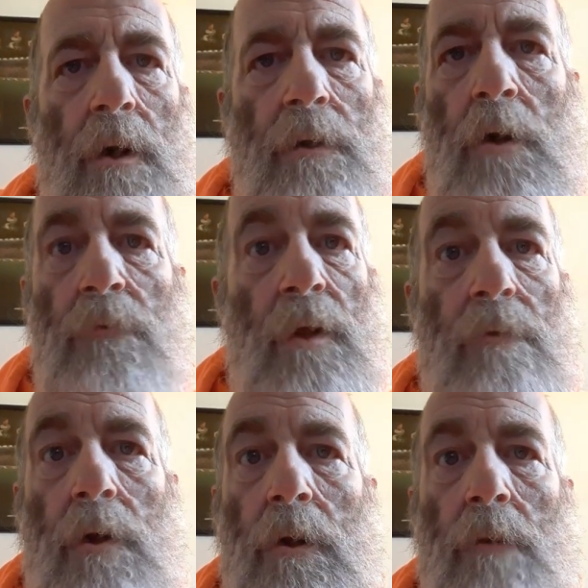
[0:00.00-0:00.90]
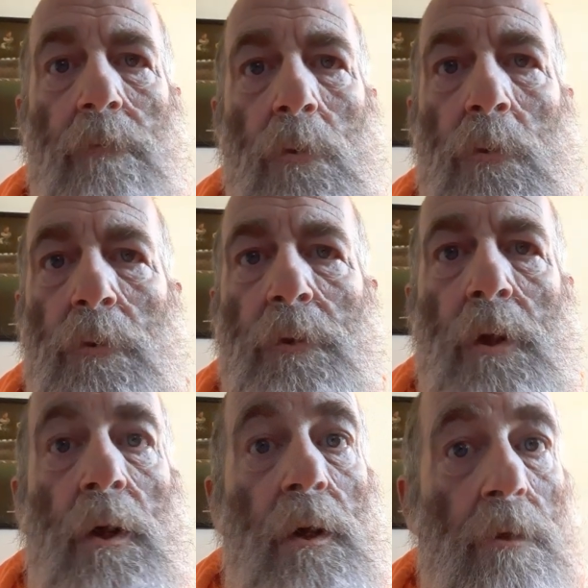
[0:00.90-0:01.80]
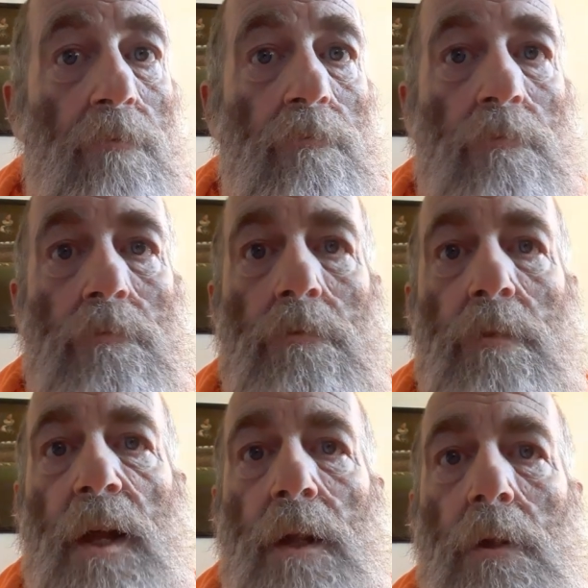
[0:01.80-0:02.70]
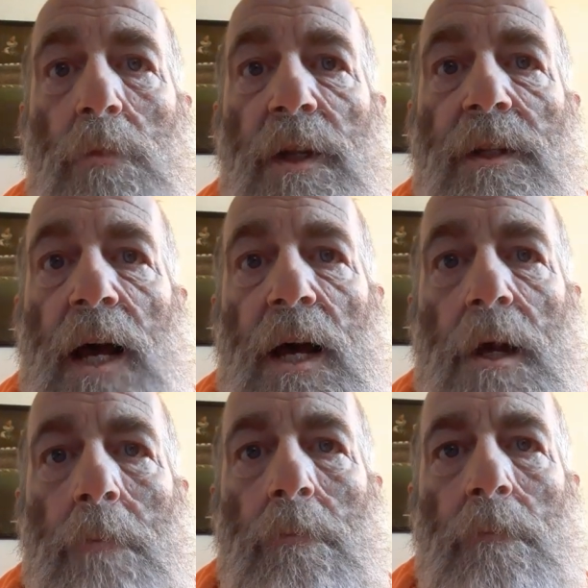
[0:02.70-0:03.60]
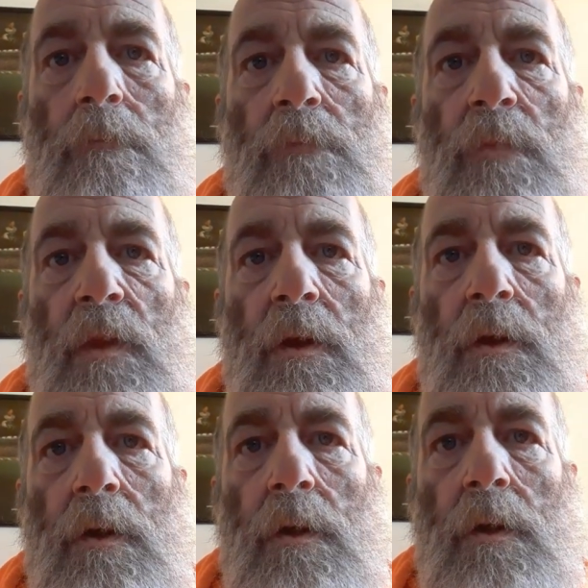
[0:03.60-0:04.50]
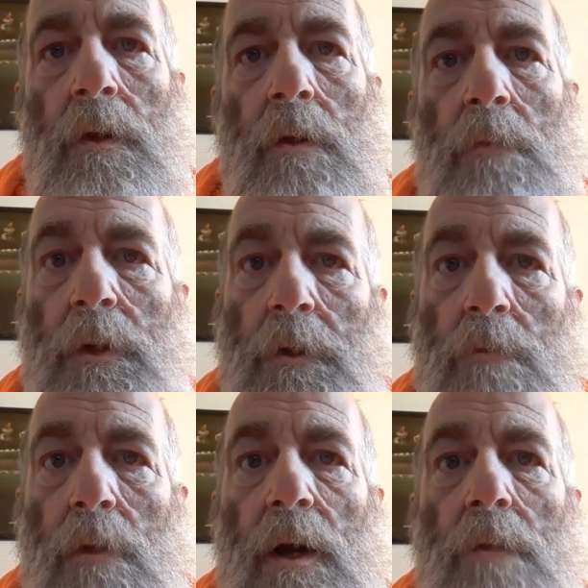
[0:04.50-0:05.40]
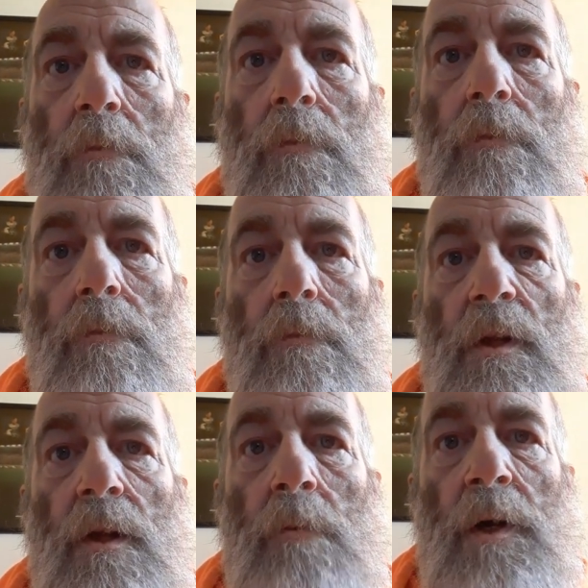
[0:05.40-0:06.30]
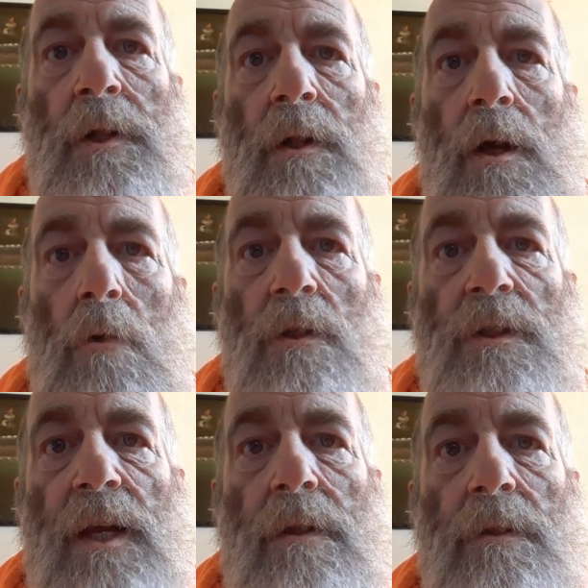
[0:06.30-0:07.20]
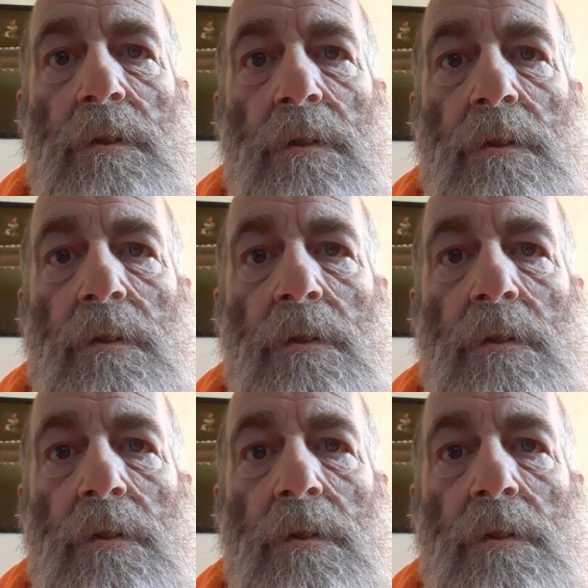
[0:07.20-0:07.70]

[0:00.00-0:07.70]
y'all, y'all have never heard it before. Take a little bit of time that you might become unlawless heathens.